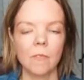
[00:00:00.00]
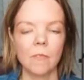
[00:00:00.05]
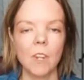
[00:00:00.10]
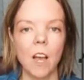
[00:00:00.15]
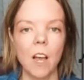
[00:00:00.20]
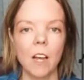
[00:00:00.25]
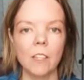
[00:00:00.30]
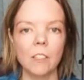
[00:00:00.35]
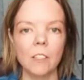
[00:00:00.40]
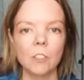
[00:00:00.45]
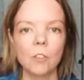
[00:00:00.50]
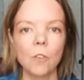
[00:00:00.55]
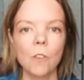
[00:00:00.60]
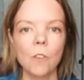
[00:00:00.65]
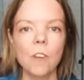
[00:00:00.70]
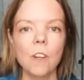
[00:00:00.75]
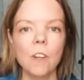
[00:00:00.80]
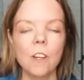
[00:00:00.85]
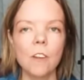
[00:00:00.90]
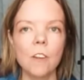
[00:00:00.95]
Yeah. So
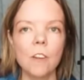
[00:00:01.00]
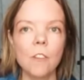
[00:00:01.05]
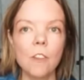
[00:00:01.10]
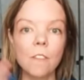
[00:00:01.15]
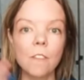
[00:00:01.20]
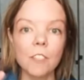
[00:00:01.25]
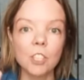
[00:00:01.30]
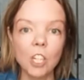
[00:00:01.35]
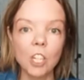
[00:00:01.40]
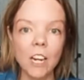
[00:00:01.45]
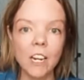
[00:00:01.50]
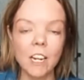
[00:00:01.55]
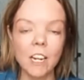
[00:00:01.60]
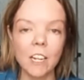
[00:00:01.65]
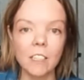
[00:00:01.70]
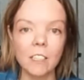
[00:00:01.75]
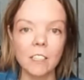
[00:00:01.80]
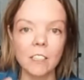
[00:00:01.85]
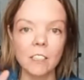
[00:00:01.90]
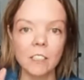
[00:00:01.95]
the the
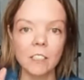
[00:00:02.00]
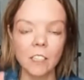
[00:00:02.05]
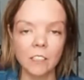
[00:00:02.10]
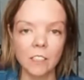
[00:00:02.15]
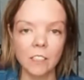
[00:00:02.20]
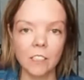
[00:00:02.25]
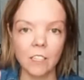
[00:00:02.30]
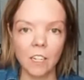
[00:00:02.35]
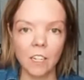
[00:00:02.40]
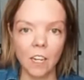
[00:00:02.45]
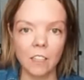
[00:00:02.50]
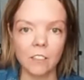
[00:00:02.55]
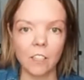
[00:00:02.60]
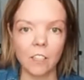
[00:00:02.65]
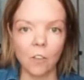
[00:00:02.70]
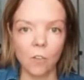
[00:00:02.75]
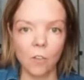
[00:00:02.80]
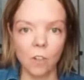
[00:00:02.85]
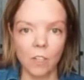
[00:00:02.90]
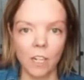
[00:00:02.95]
vagina doesn't cause
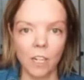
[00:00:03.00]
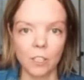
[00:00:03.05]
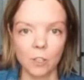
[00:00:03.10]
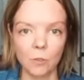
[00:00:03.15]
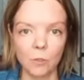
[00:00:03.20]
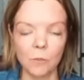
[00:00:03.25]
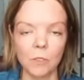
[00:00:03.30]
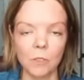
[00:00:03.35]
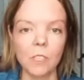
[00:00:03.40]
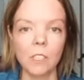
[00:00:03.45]
our orgasms.